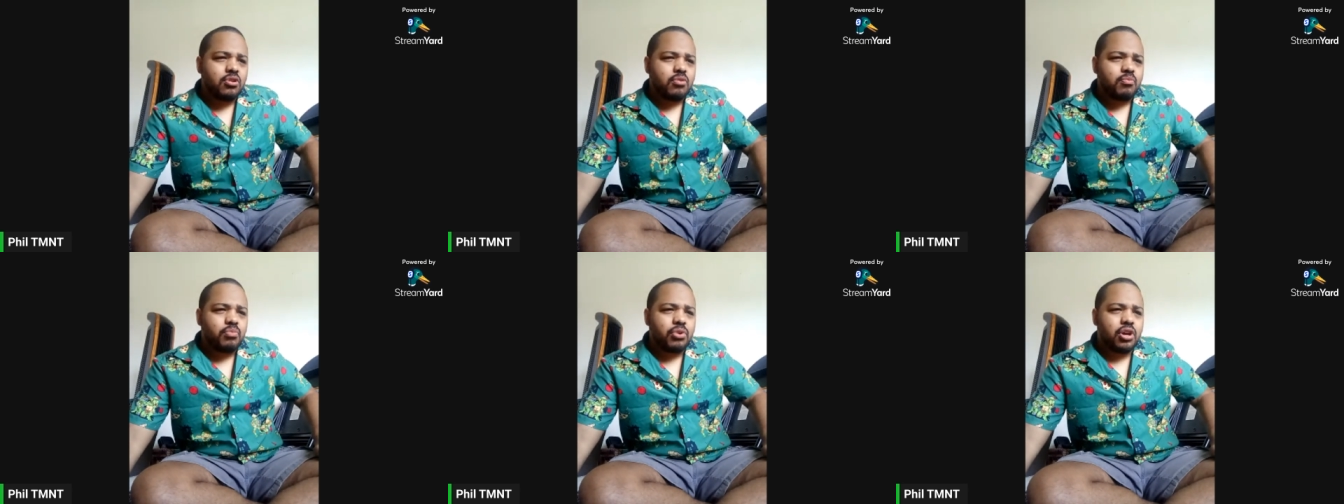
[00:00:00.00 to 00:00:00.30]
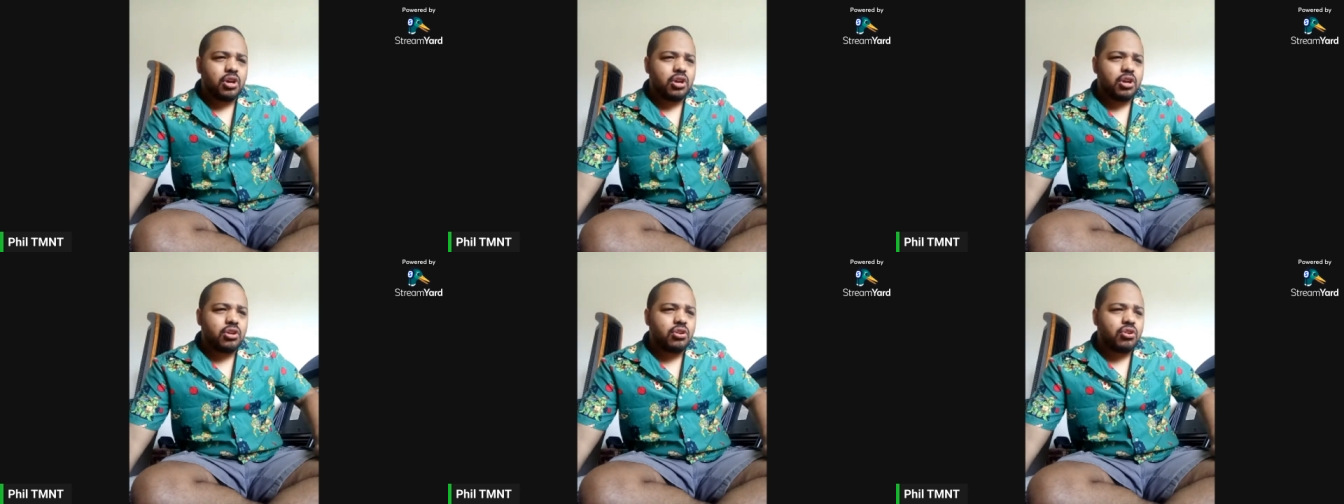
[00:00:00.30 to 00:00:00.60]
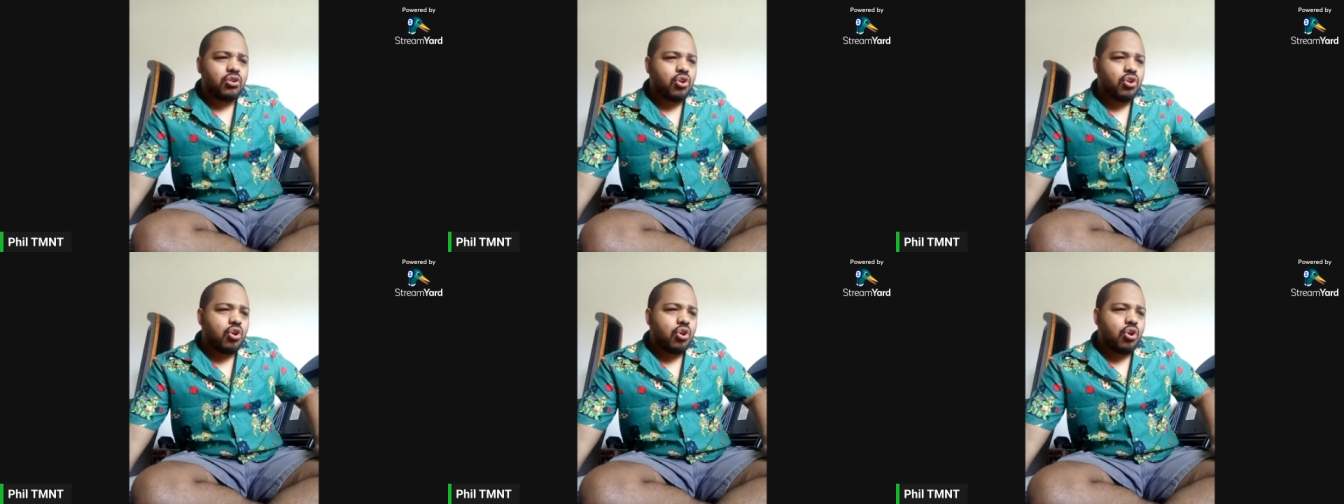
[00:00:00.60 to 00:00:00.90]
But
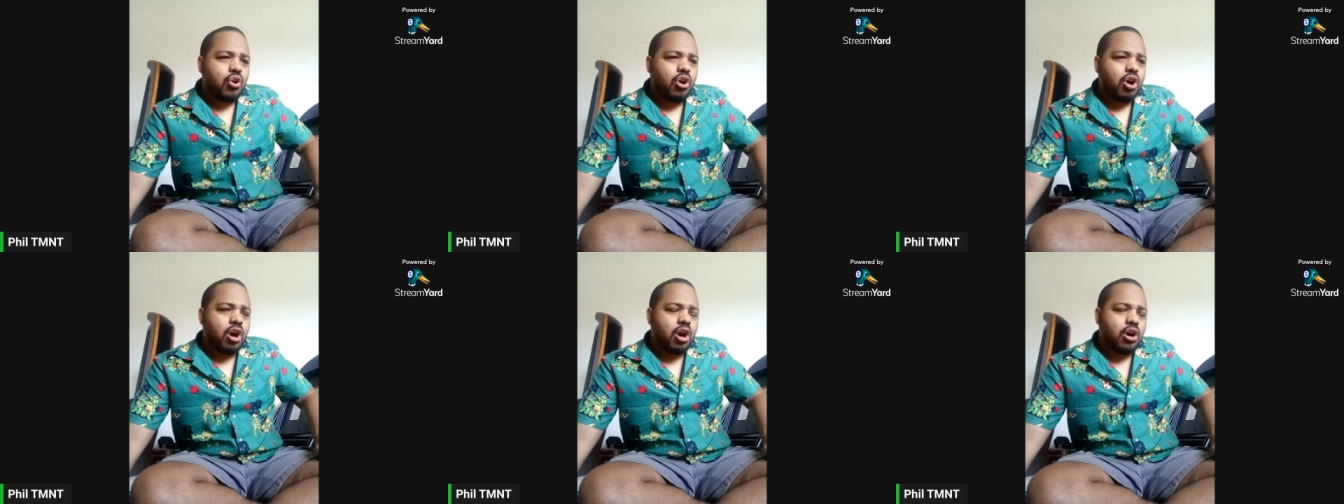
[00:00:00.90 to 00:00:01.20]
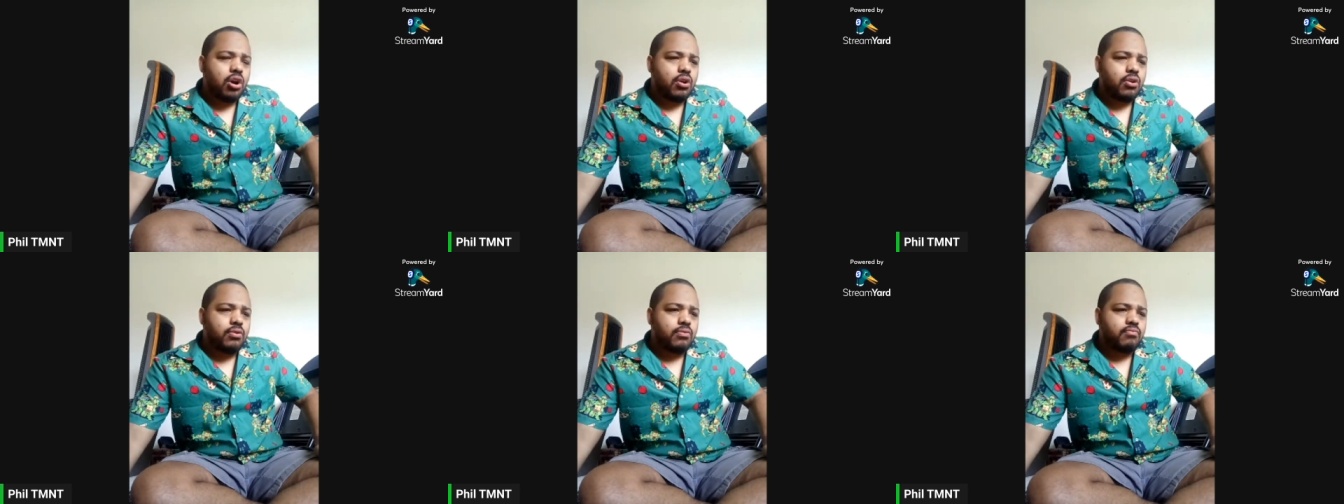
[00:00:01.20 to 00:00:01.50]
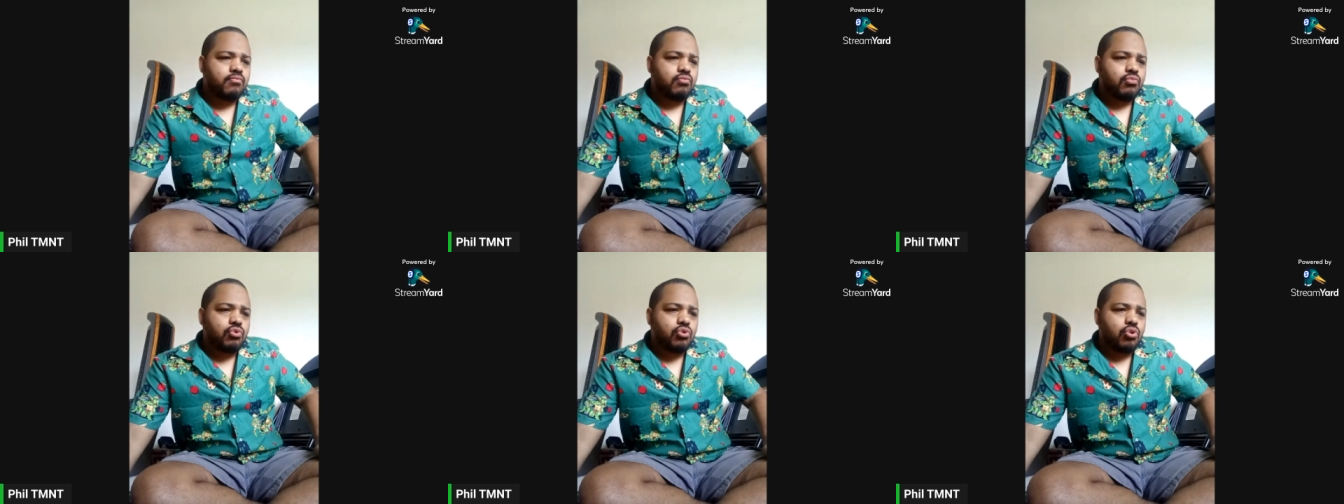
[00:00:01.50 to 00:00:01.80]

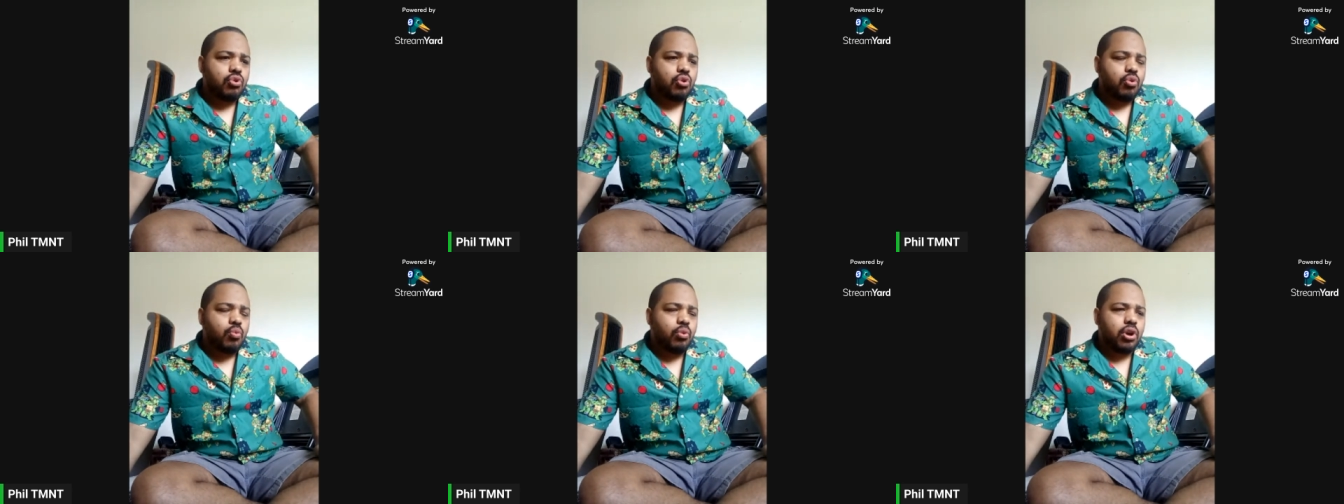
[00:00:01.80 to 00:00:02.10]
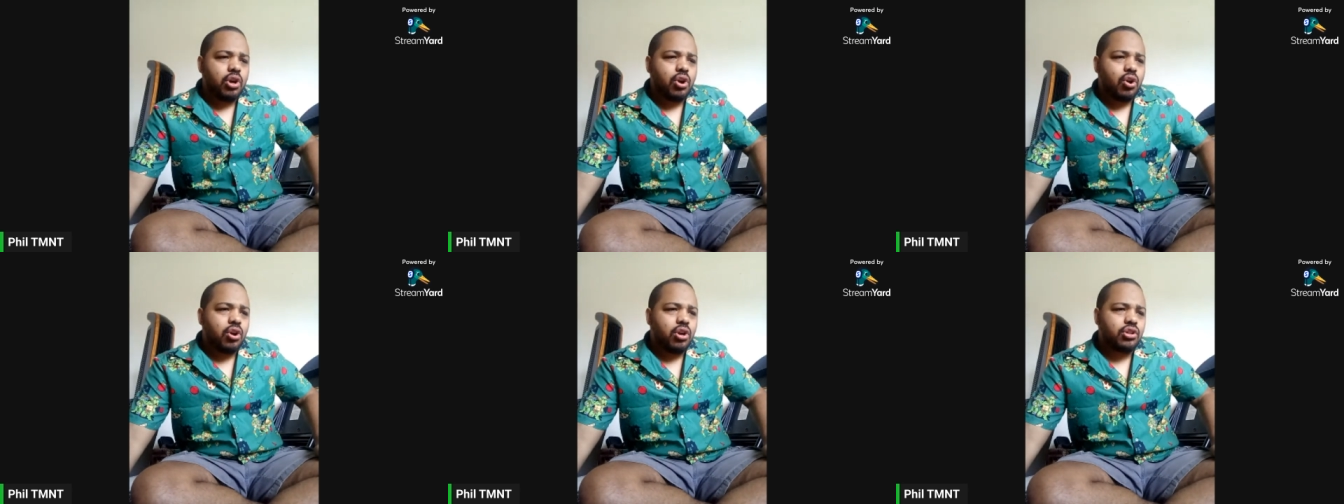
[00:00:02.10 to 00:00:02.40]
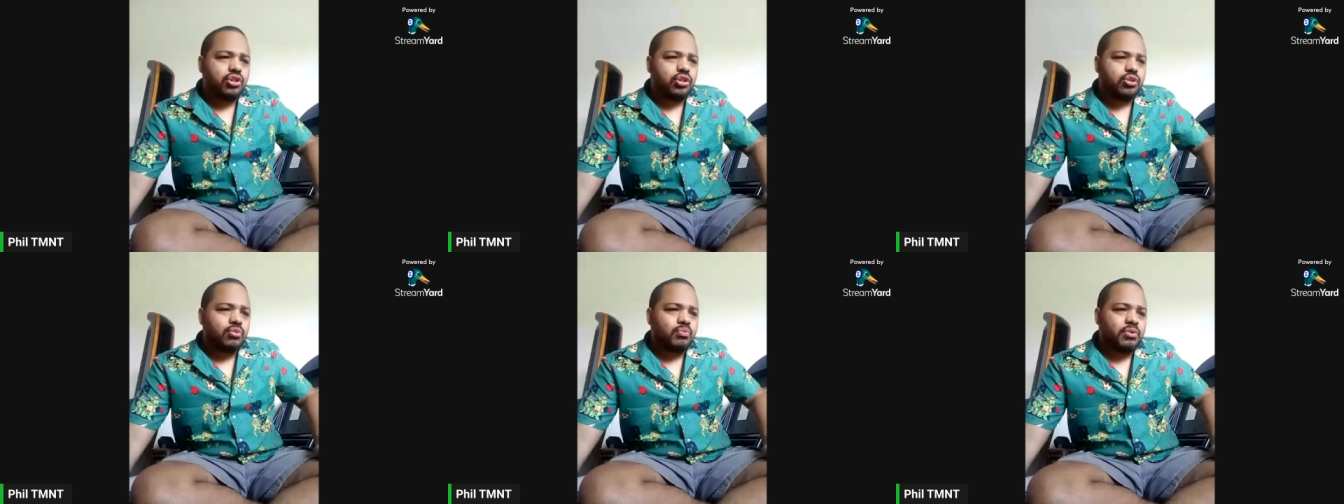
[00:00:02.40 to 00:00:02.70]
um, we're going
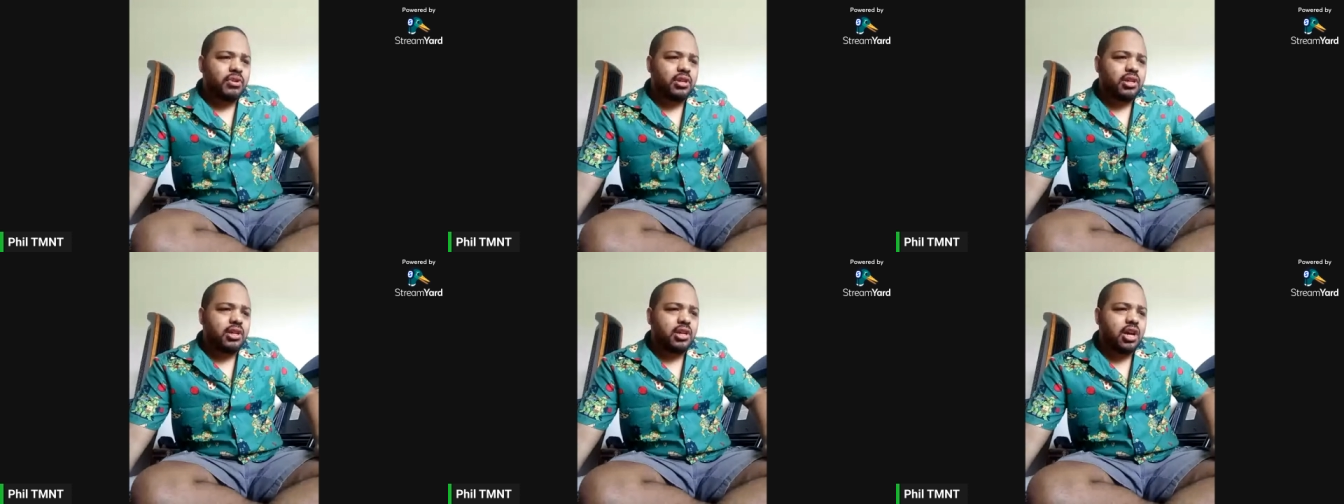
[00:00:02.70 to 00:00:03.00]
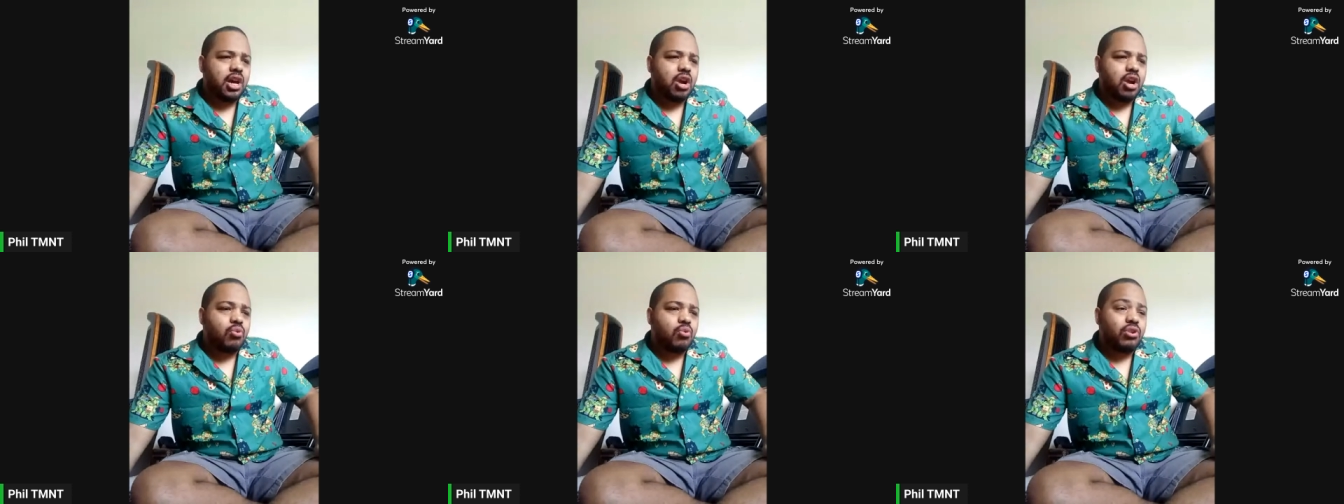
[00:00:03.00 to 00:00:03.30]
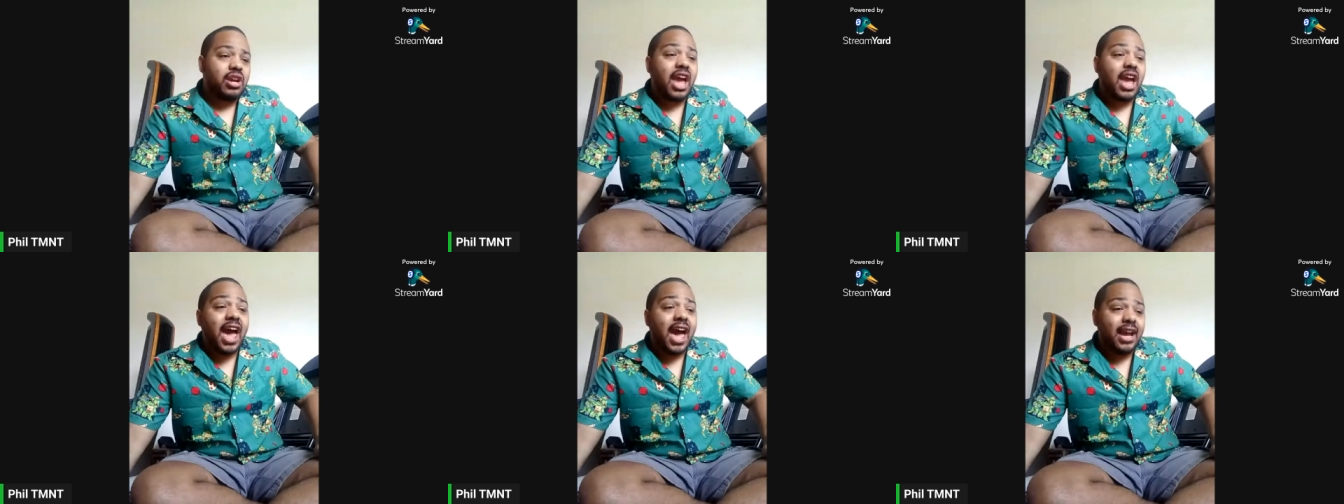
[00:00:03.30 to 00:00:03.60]
to be uh,
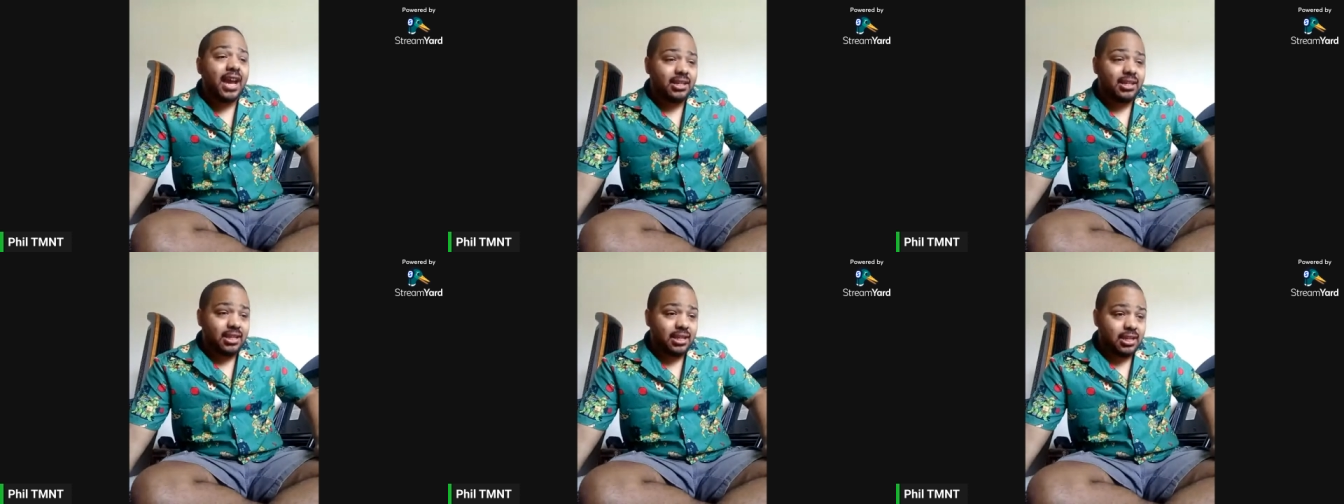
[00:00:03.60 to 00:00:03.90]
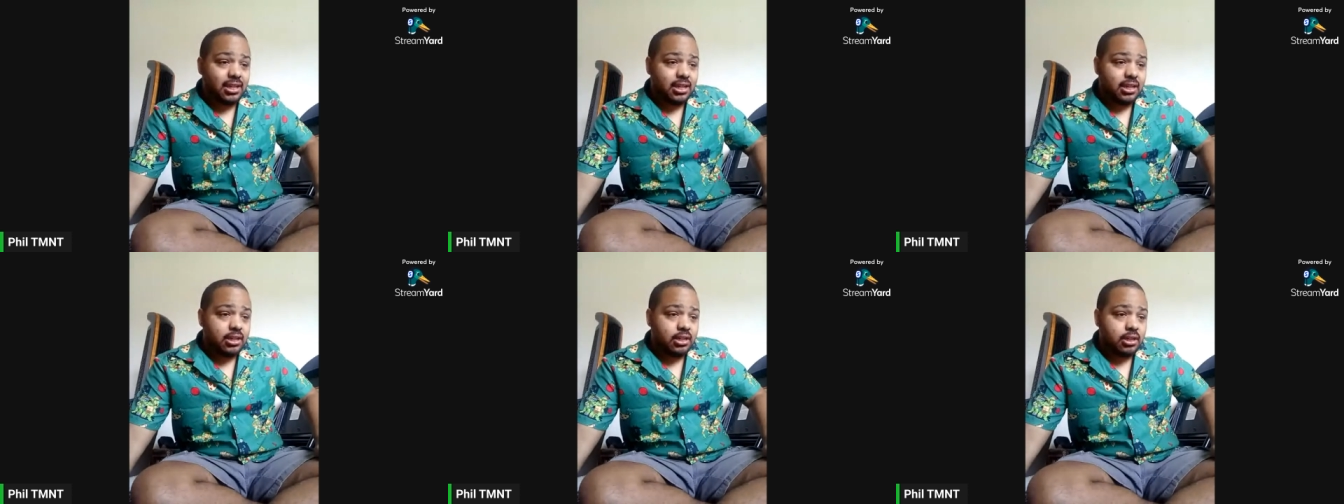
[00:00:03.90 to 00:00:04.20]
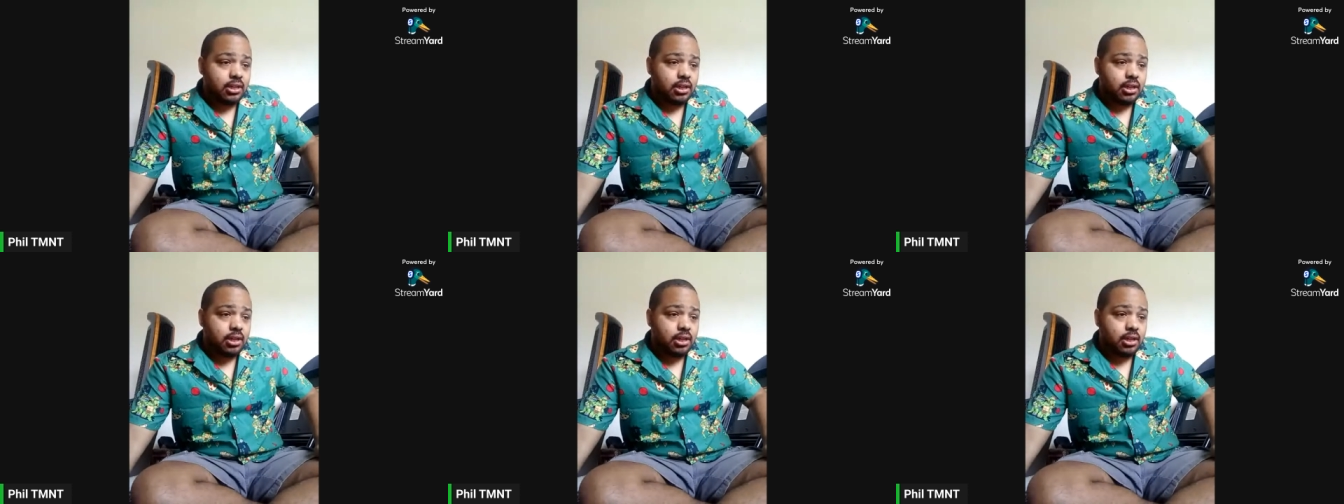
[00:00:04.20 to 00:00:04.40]
reacting